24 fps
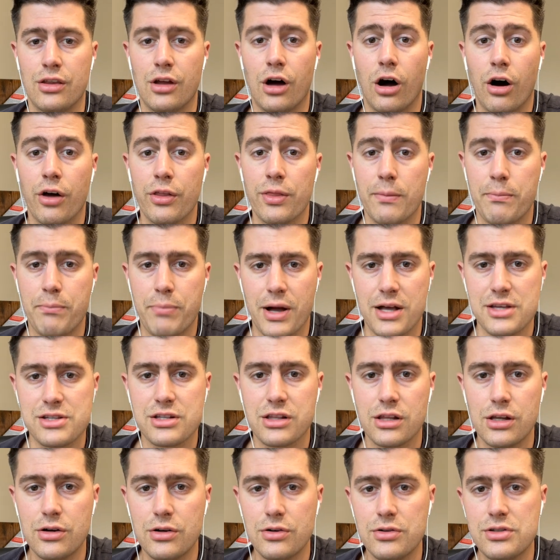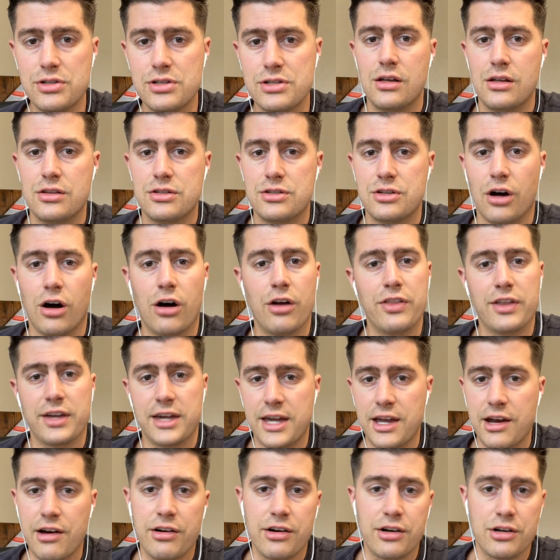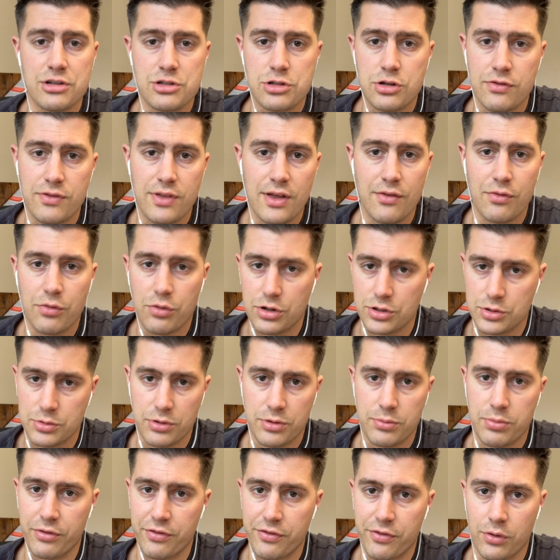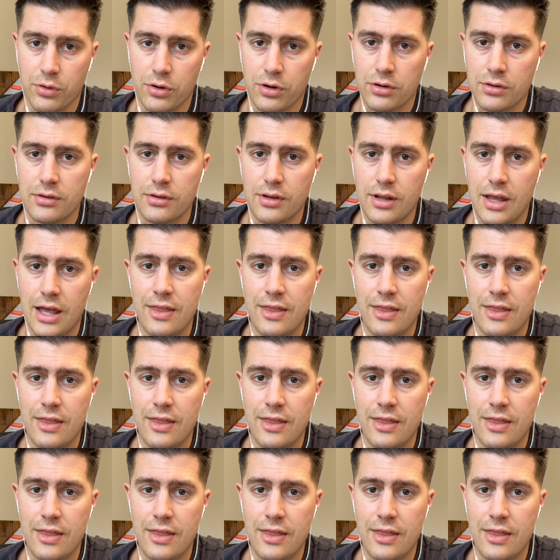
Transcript: all the best loads to all the carriers who they've worked with before